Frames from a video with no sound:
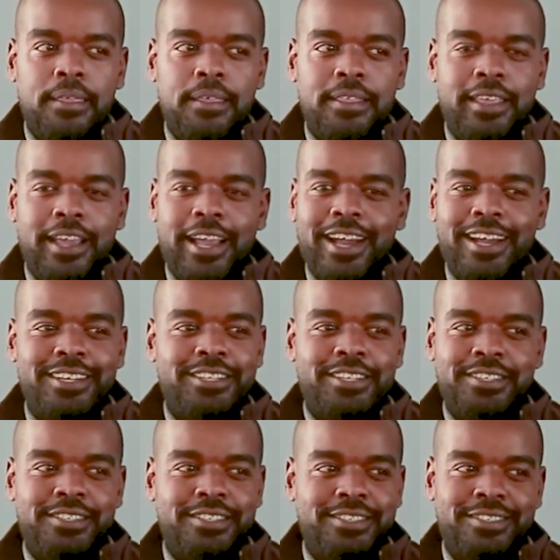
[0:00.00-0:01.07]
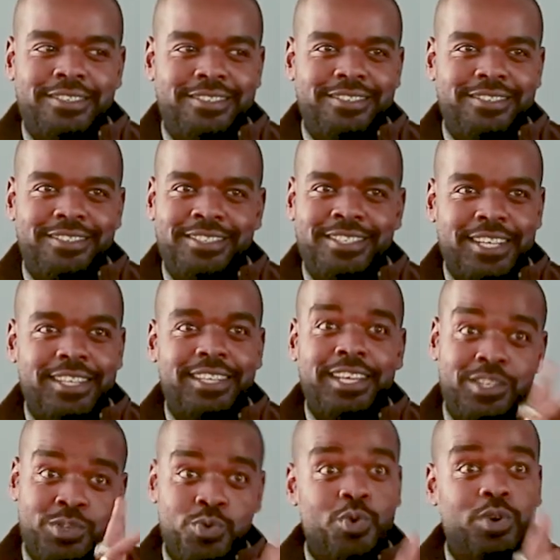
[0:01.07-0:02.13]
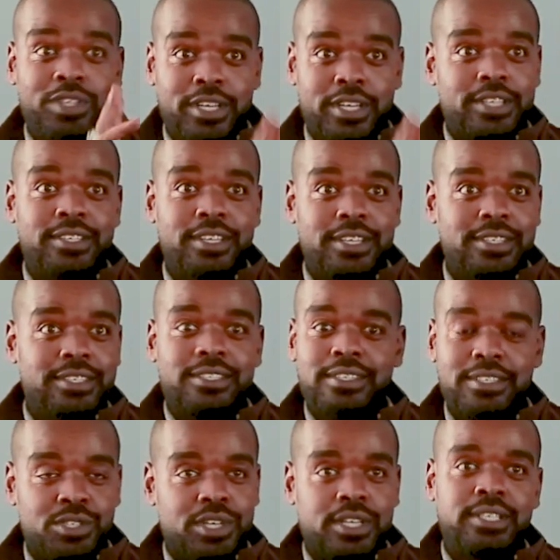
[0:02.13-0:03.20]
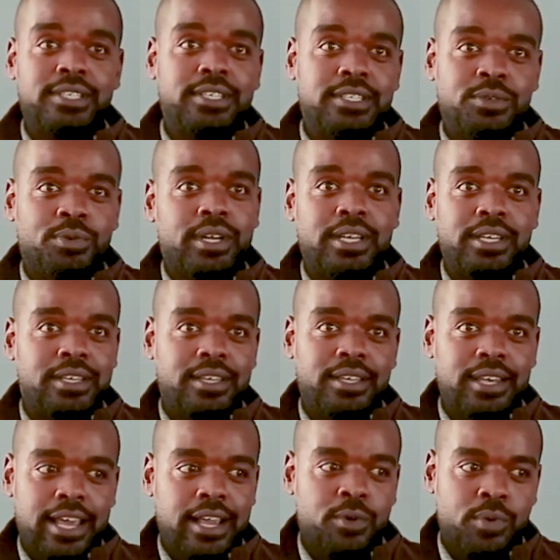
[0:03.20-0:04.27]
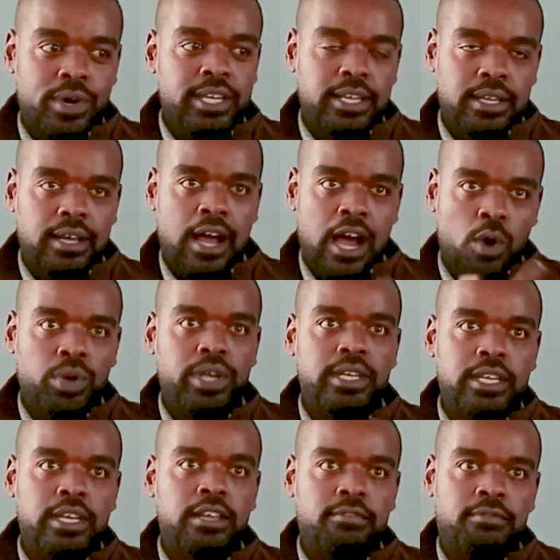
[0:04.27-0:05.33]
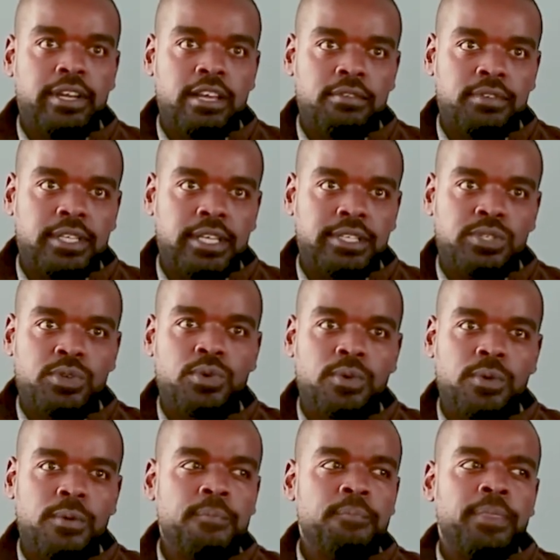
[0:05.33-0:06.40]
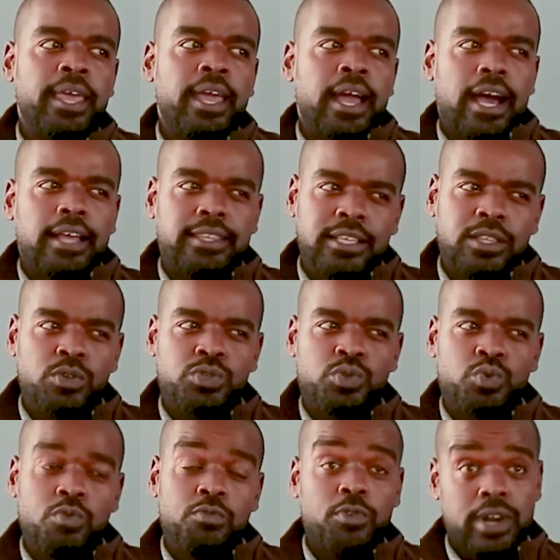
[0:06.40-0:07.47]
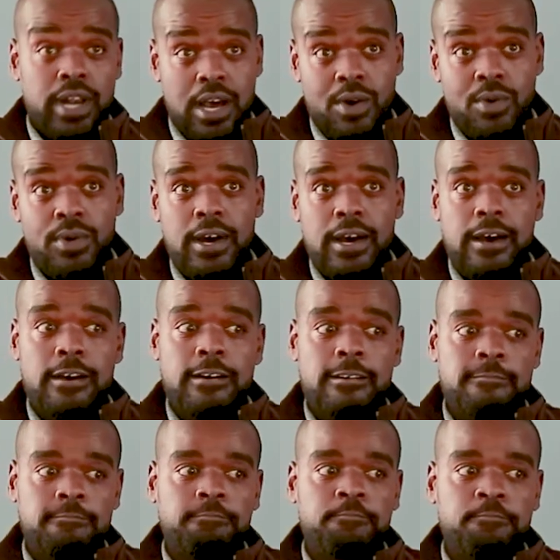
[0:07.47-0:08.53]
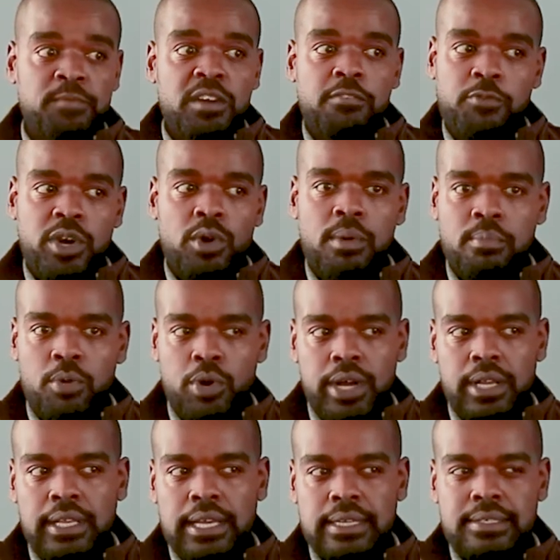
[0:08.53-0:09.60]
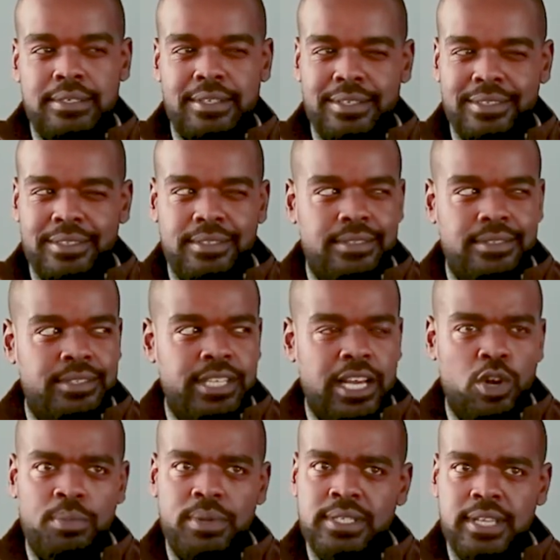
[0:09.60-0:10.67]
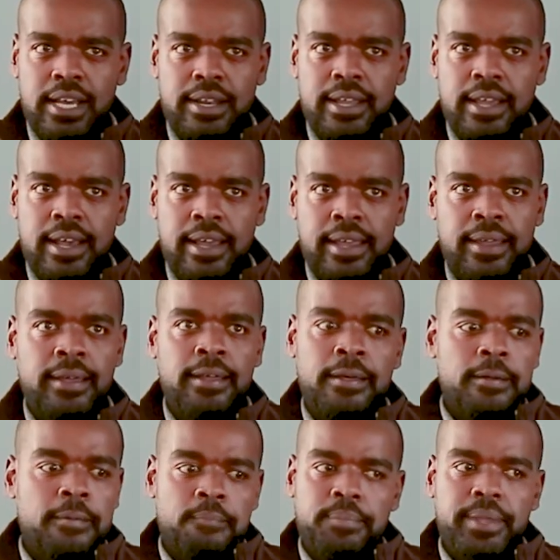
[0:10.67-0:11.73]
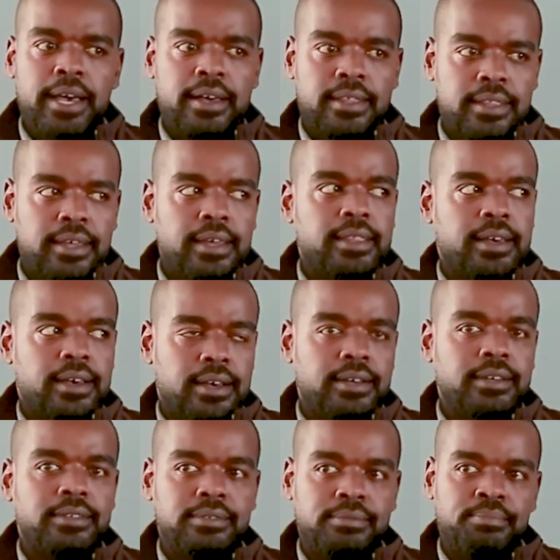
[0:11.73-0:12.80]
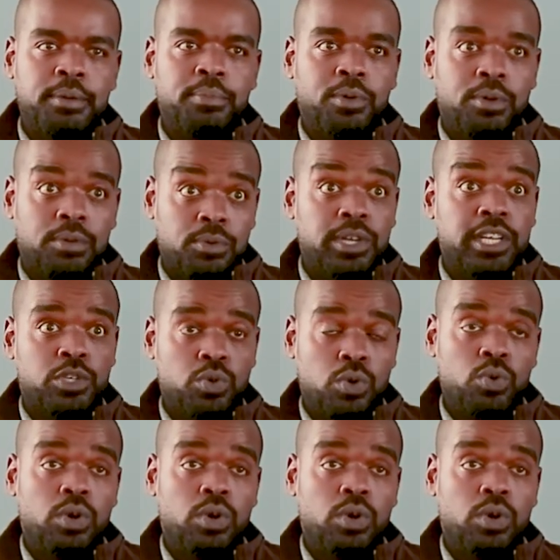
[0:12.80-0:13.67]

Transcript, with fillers: The guy just did the two or three scenes justice when he like when he how he delivered everything. So I think those two for now, uh, Foy Wamboy and that Chalo Mistari guy, yeah, they're the people we need to